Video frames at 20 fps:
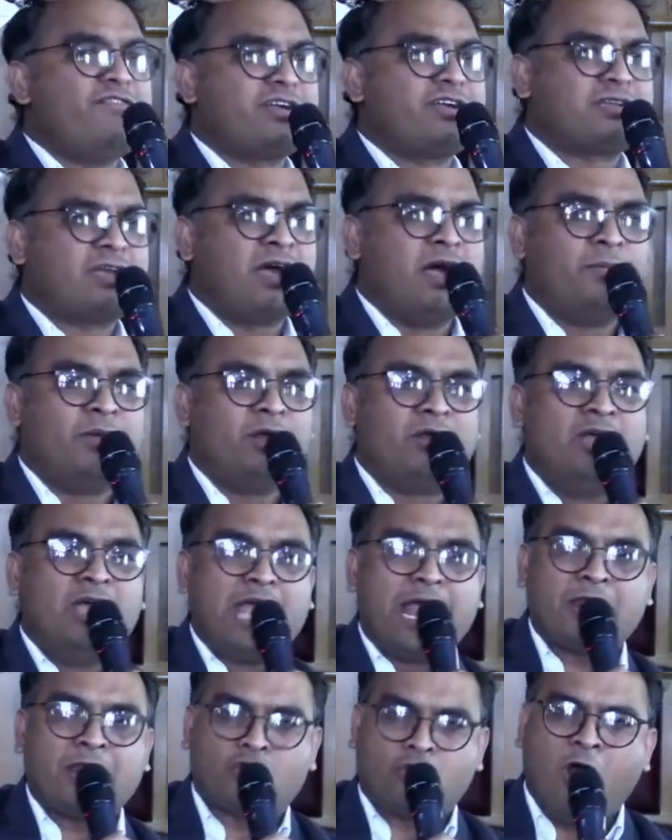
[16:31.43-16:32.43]
overcomer
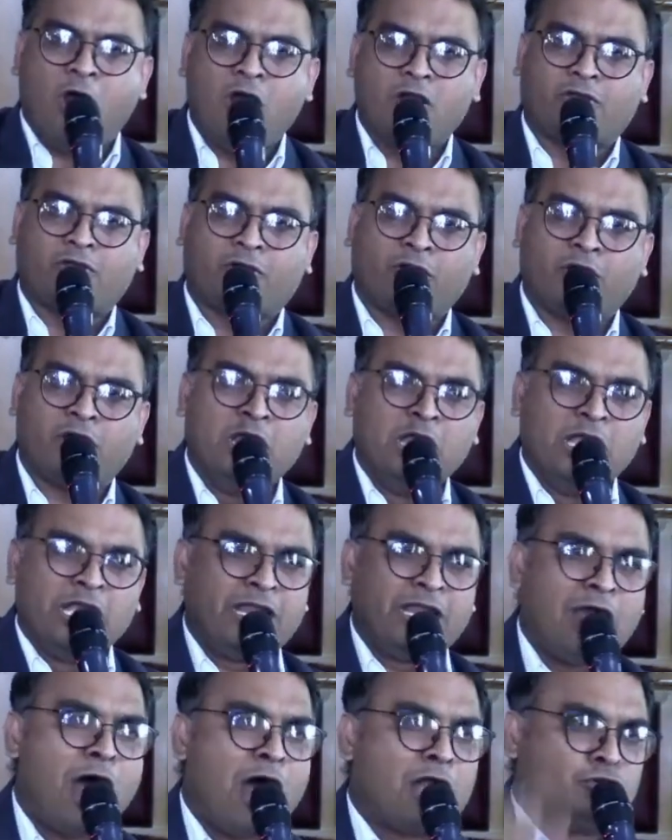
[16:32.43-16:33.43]
and conqueror
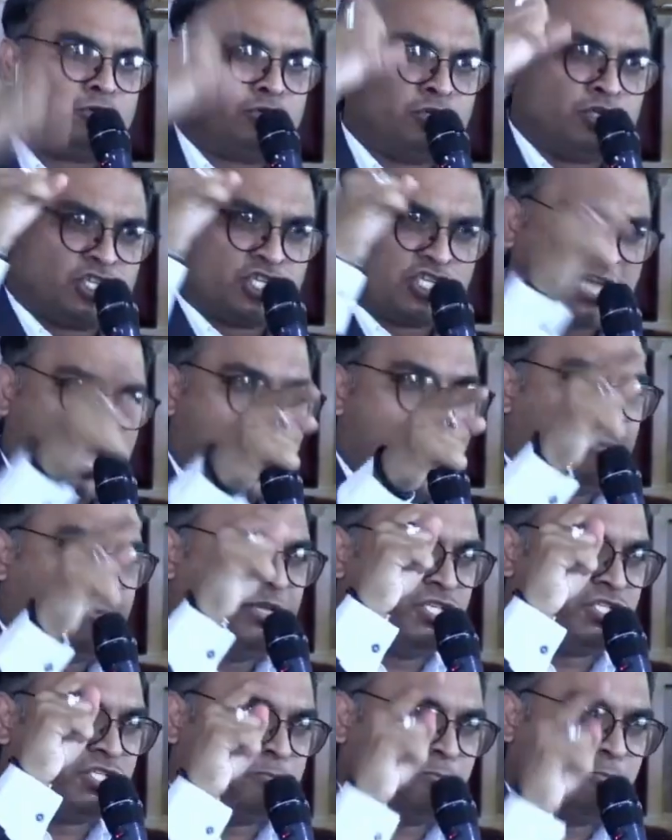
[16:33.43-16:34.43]
in order to
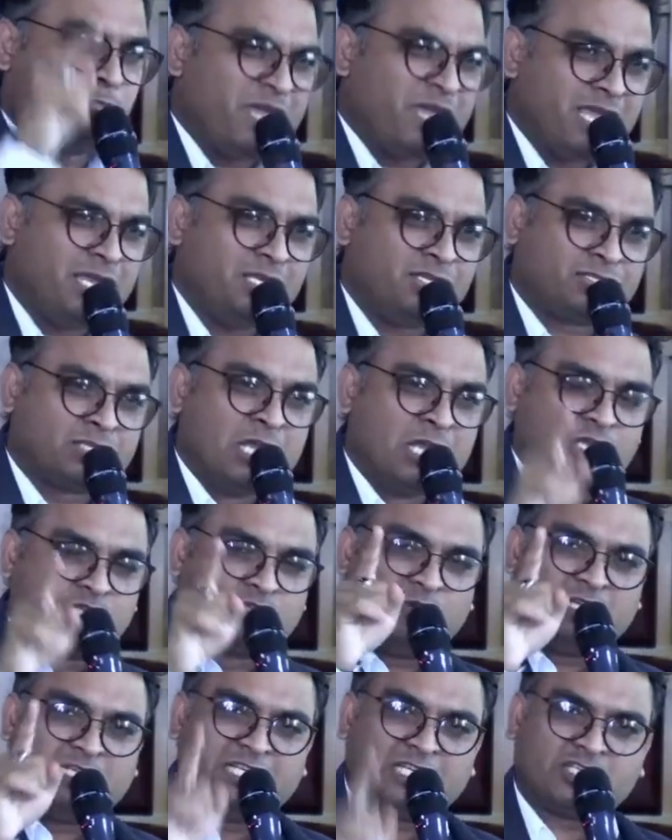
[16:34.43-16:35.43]
establish peace
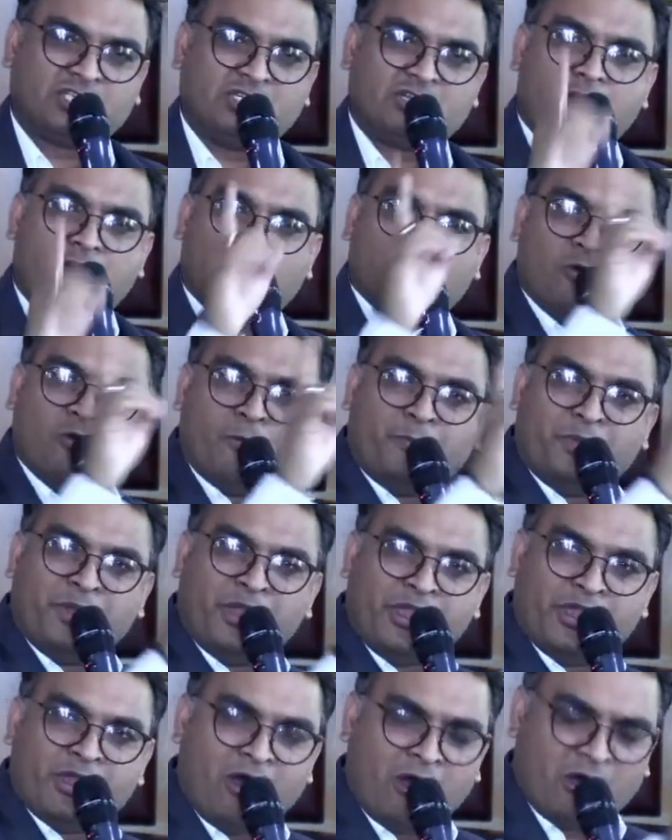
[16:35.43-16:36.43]
so it does not go
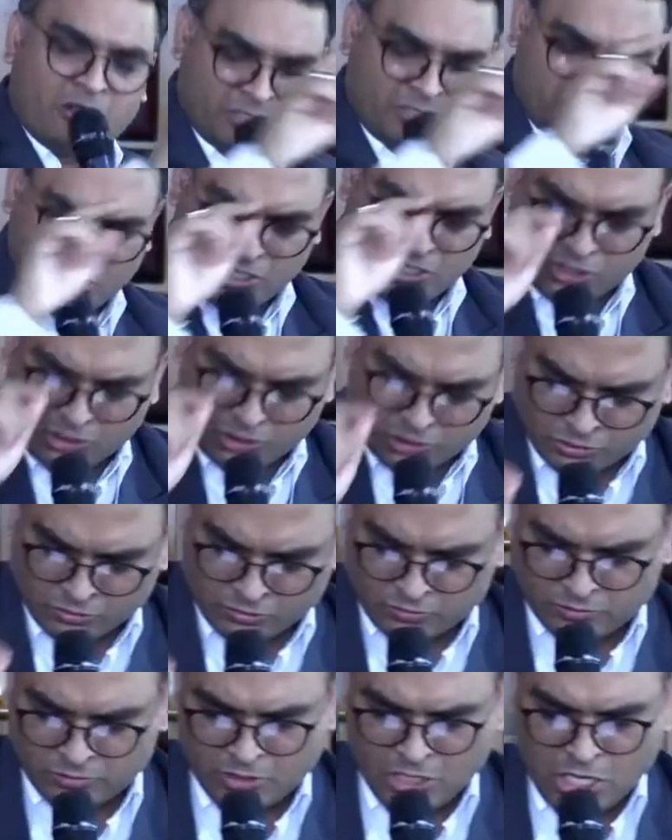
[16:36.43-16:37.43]
beyond you.
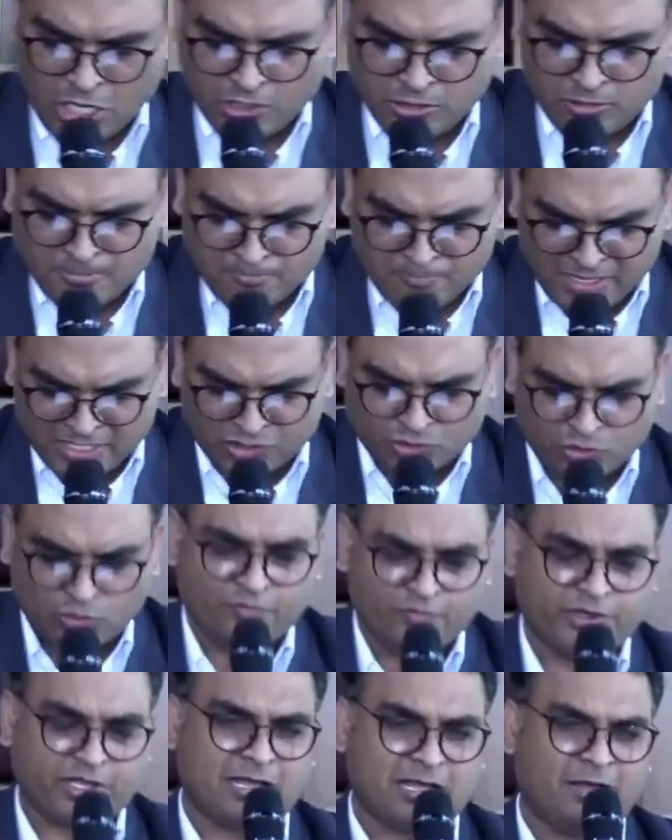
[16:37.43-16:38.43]
You must
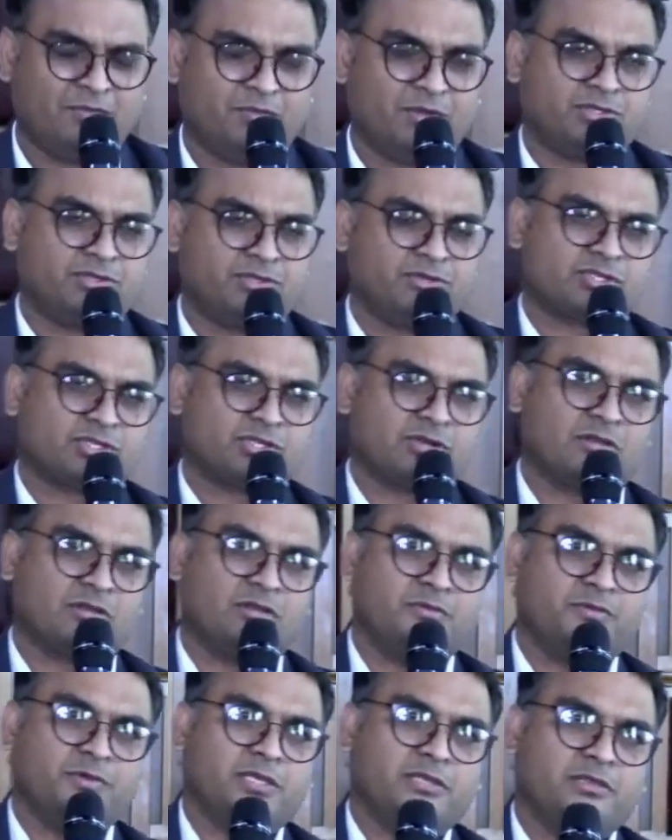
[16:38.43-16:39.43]
overcome what you
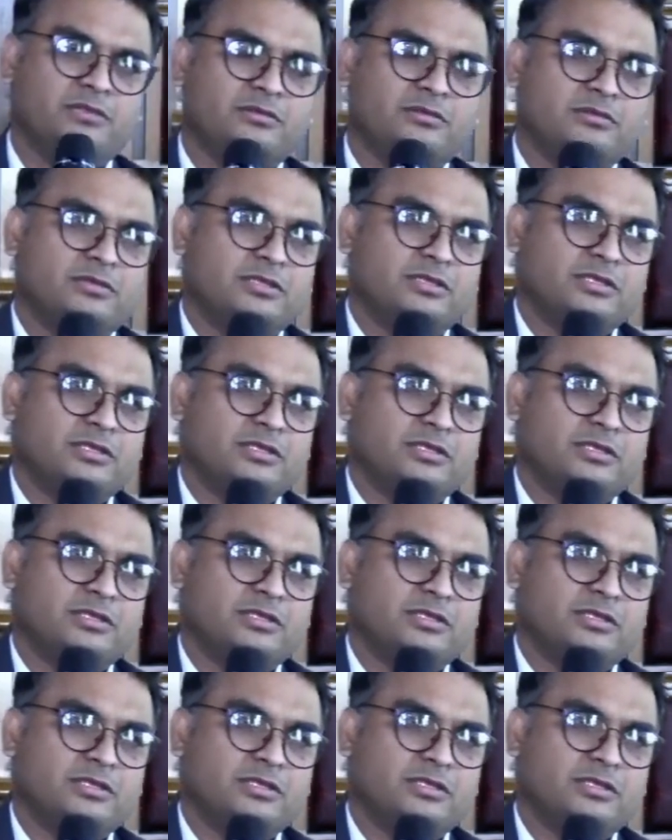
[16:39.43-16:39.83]
struggle with.